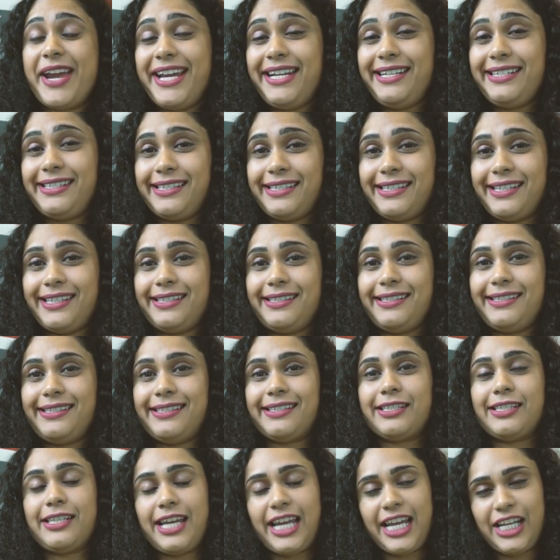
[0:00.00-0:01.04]

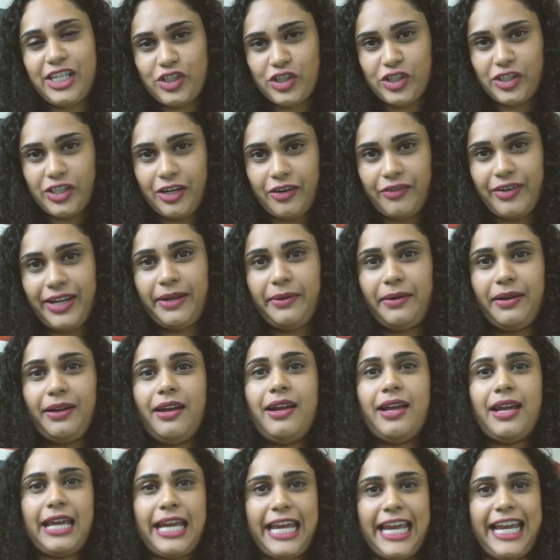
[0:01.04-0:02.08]
maintenance, engineering,
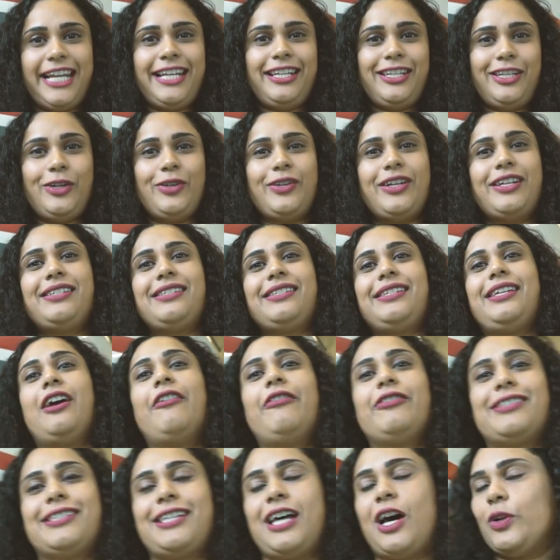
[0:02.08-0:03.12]
in the University of
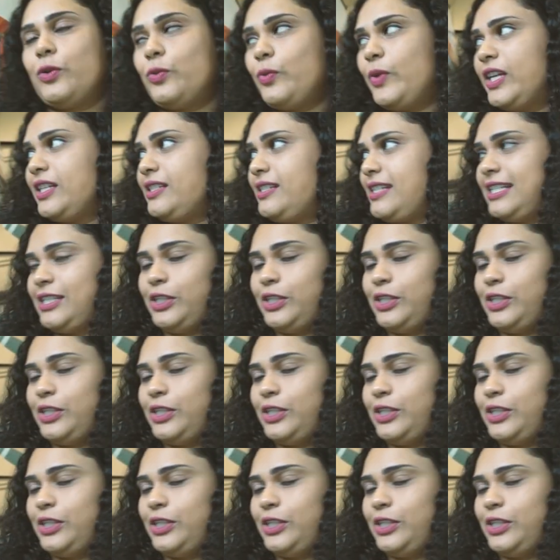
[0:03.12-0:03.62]
South Wales.